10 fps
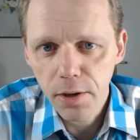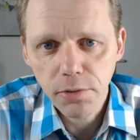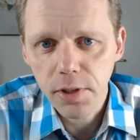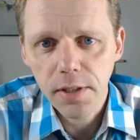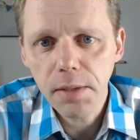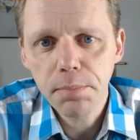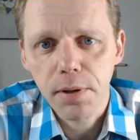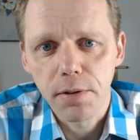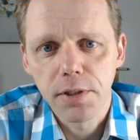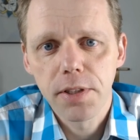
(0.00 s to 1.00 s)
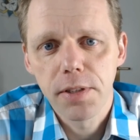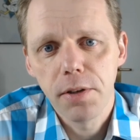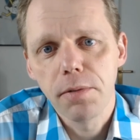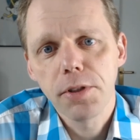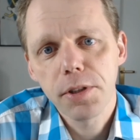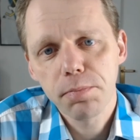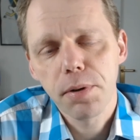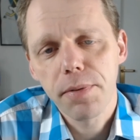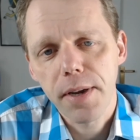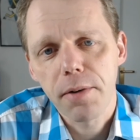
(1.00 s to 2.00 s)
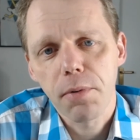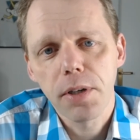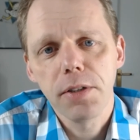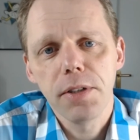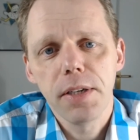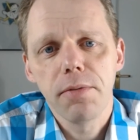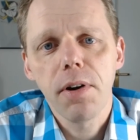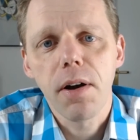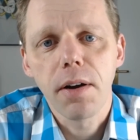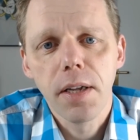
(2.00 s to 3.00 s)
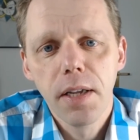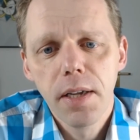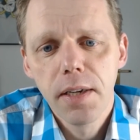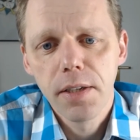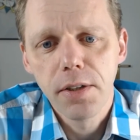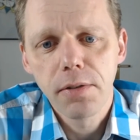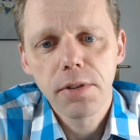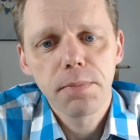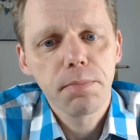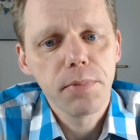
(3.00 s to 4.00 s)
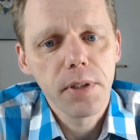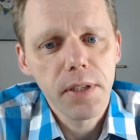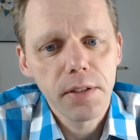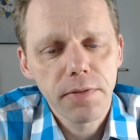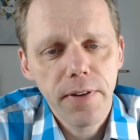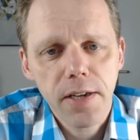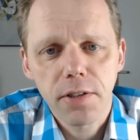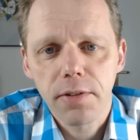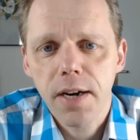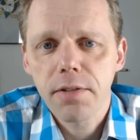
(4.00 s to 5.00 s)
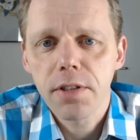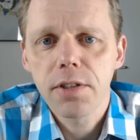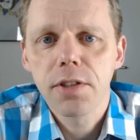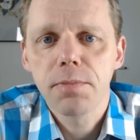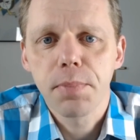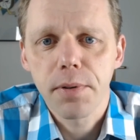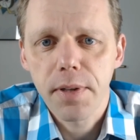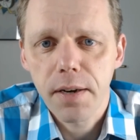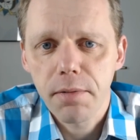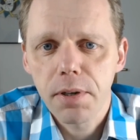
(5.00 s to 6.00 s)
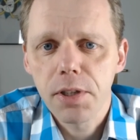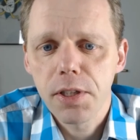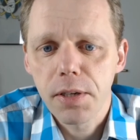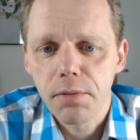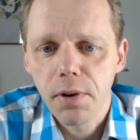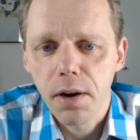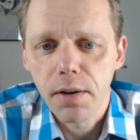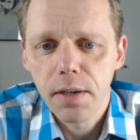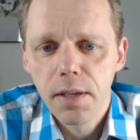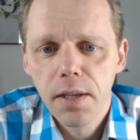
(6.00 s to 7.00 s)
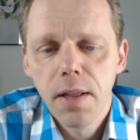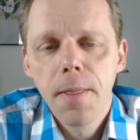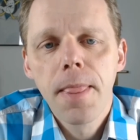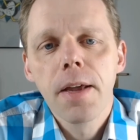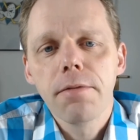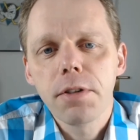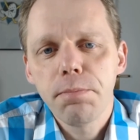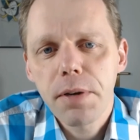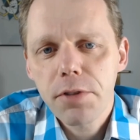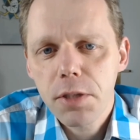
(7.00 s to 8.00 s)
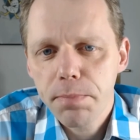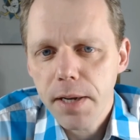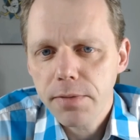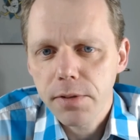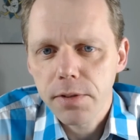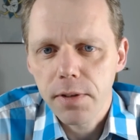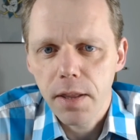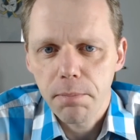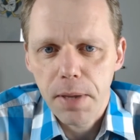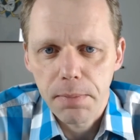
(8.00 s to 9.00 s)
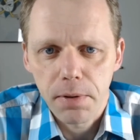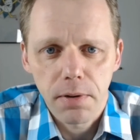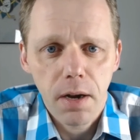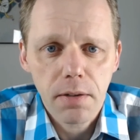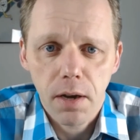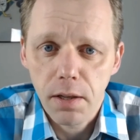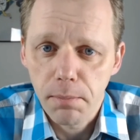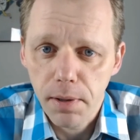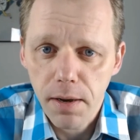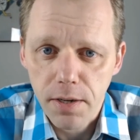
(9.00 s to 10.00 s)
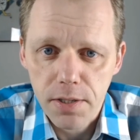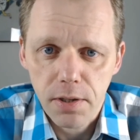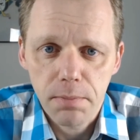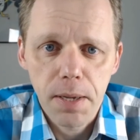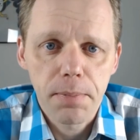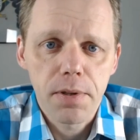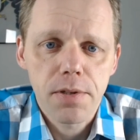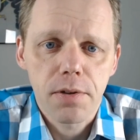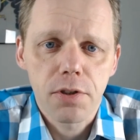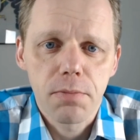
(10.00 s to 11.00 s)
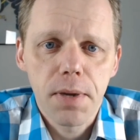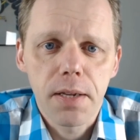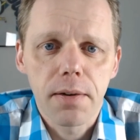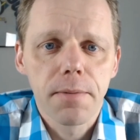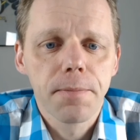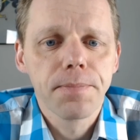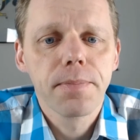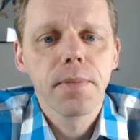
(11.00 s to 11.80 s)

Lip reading: Don't delete posts, just put there what you did wrong. Don't delete factual errors, just put there what you did wrong. Be respectful to other people, other bloggers, other people in social media.